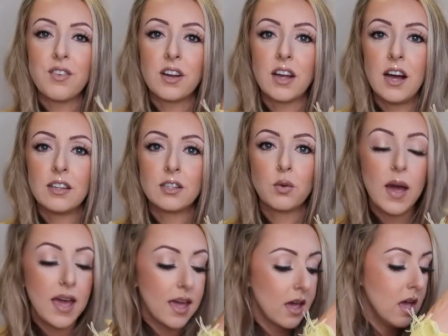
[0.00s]
different
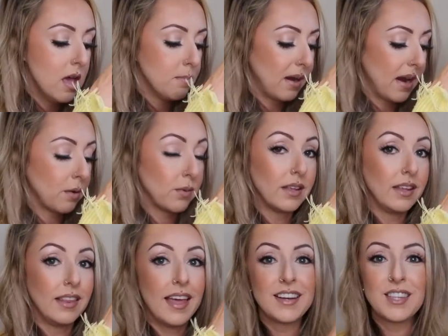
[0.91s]
colorway, but I
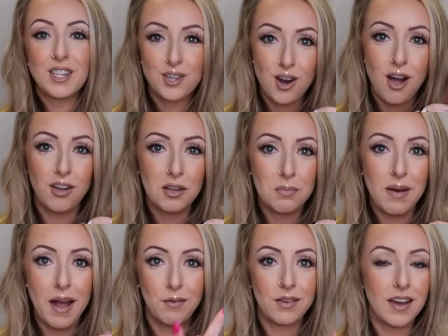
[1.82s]
really liked the chocolate
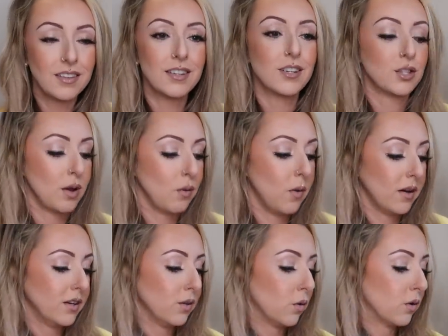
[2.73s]
brown color, so I
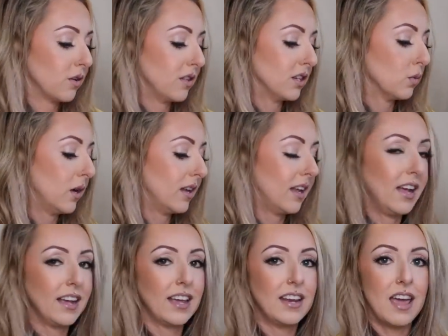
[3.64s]
wanted to order this one
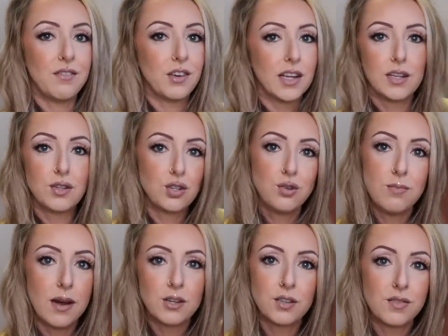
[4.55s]
and I could never get too
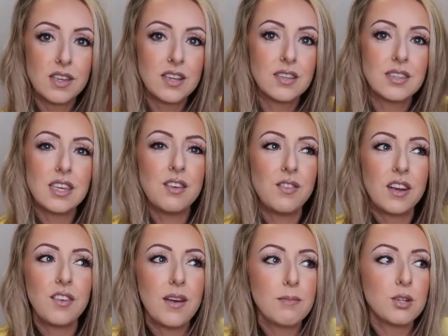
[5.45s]
much of these.
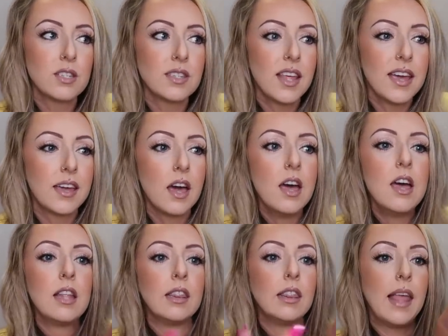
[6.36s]
Even if I'm just like
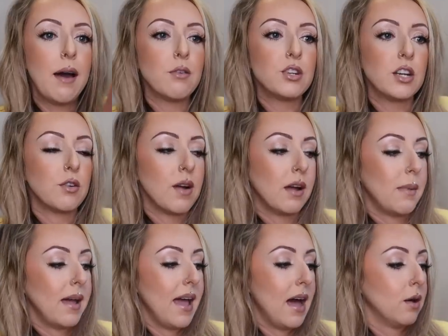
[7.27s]
lounging around
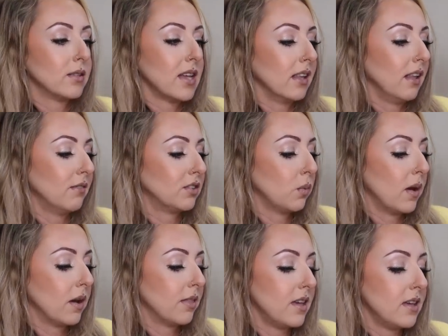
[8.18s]
my house, I love to
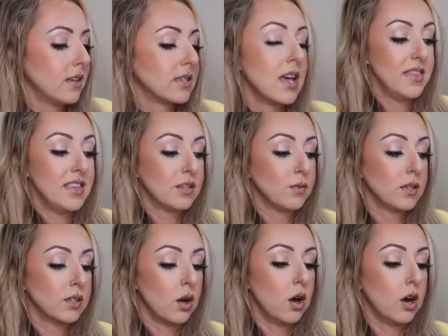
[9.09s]
wear these. And these
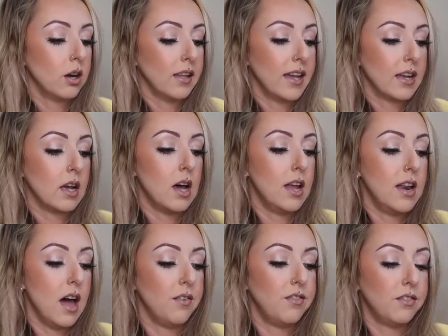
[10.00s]
ones are like
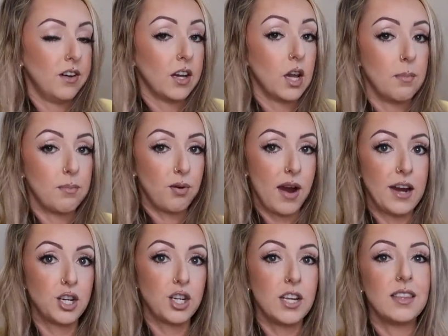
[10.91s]
enough of a
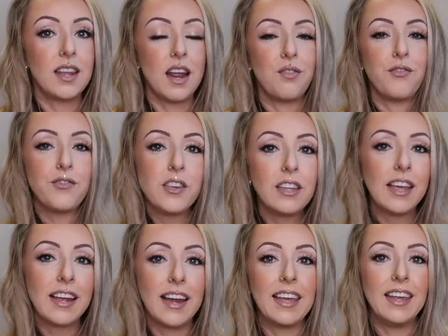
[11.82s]
compression that I feel
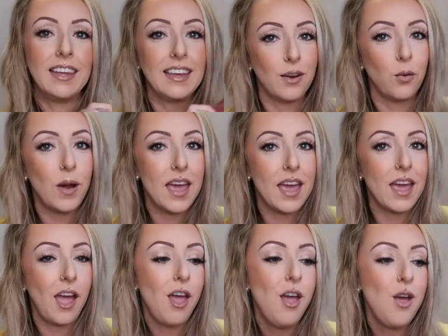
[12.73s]
like I can get
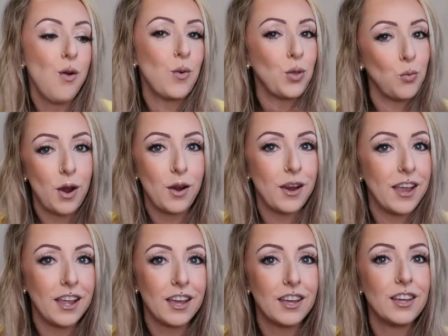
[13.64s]
away with
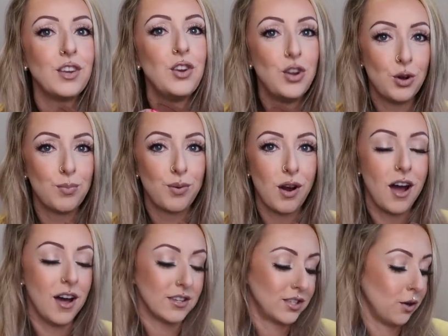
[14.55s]
wearing no
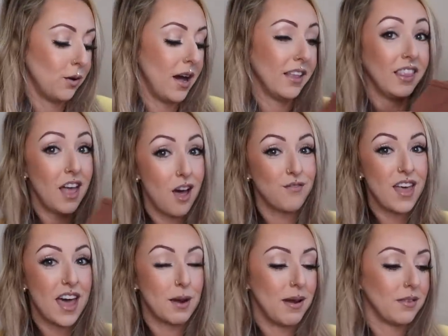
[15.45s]
bra. So I love
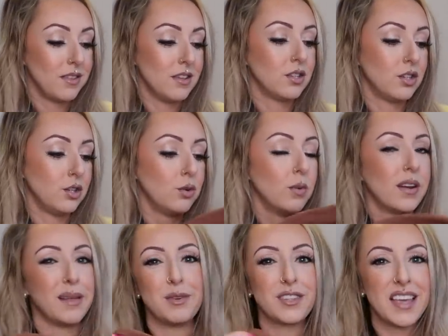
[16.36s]
that about these two
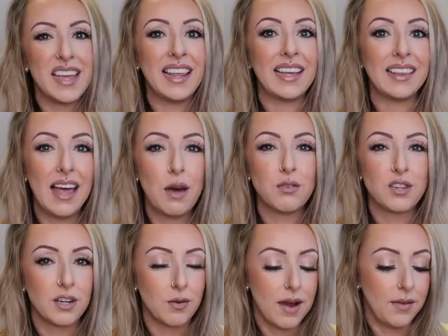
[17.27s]
when I'm just kind of like
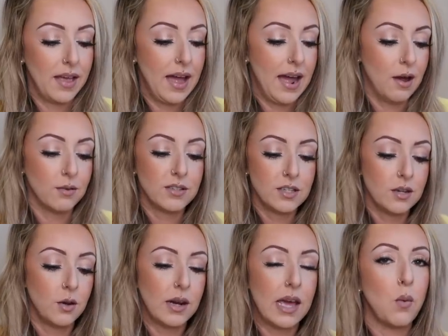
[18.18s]
lounging around the house, you
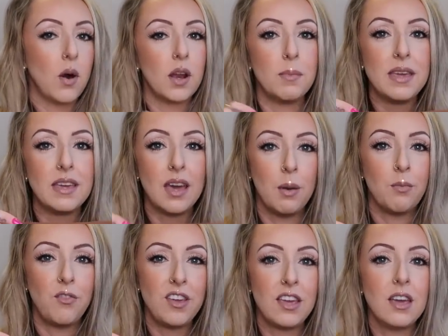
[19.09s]
know, and I want to be
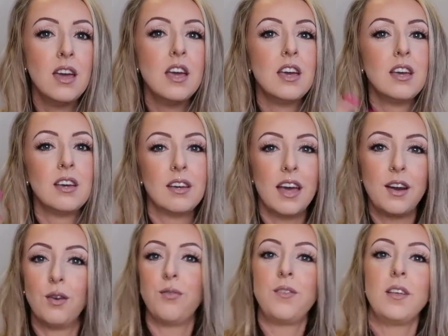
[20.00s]
comfy. I
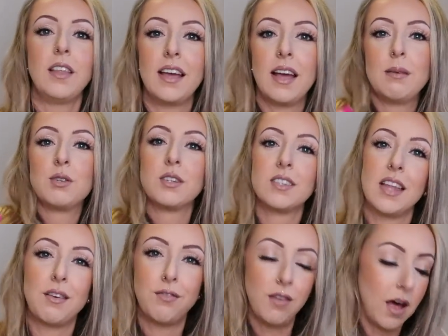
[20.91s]
don't feel like I'm just
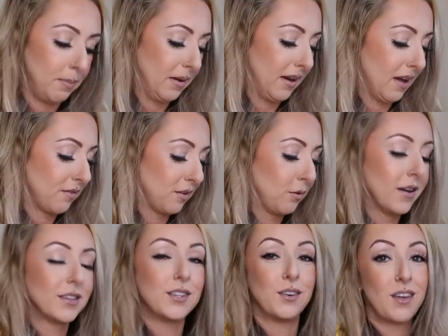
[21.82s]
like flopping
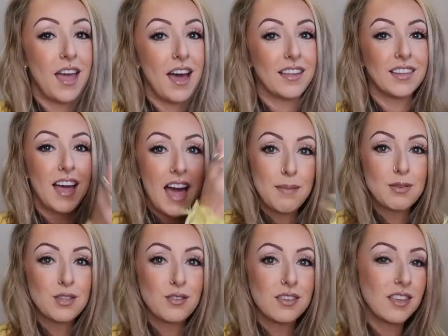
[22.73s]
everywhere. So yeah,
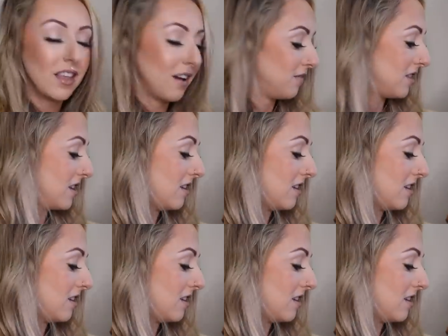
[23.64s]
absolutely love